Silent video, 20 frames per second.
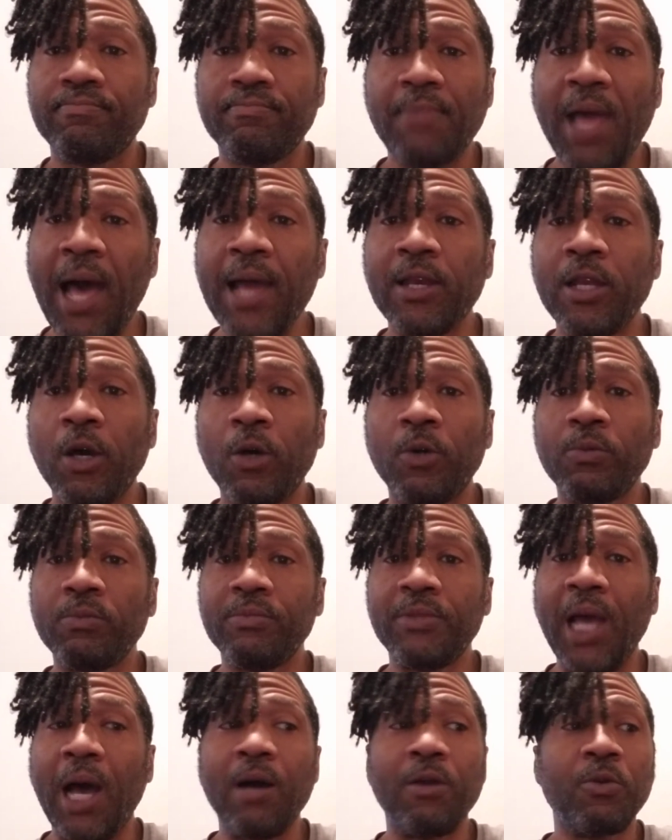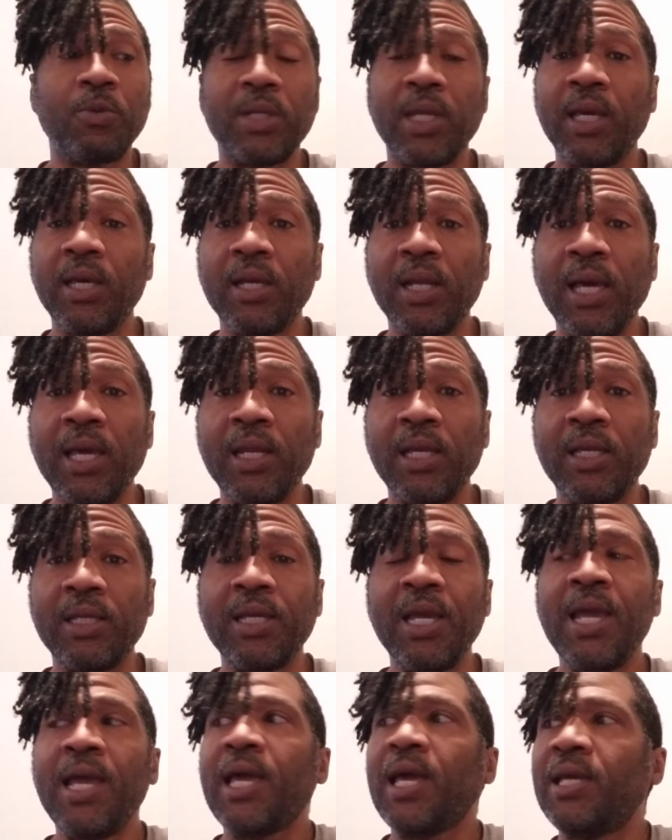I don't. I don't know what the hell that is.
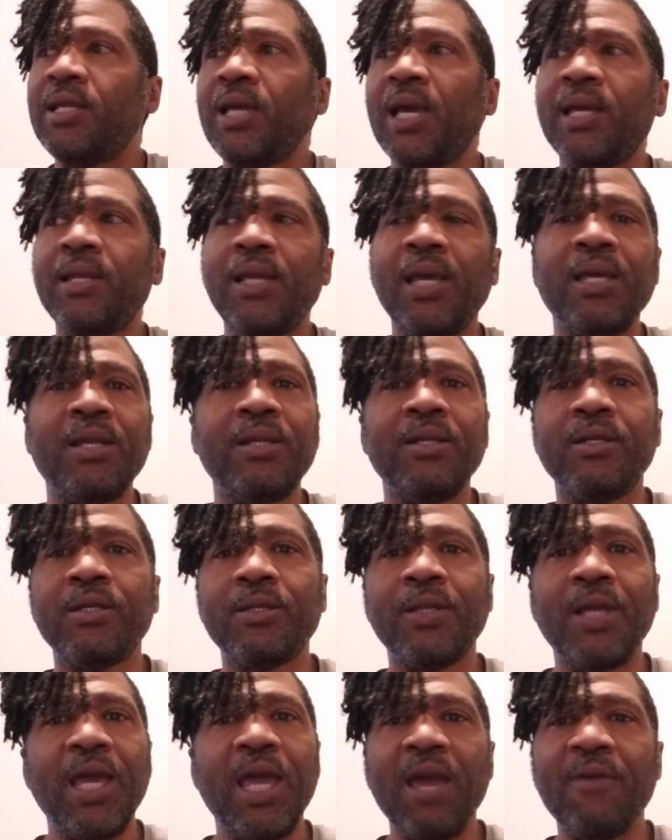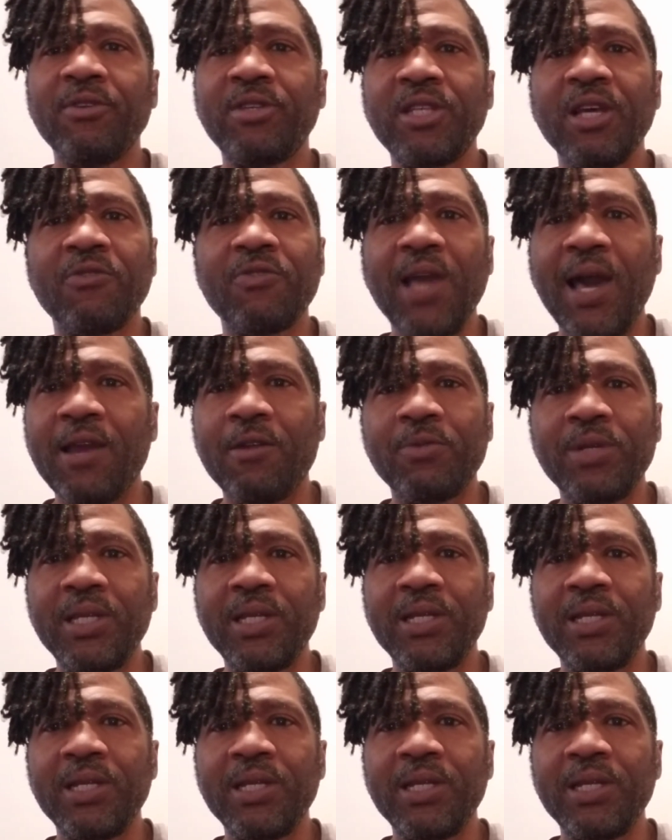And look, every tough guy don't need a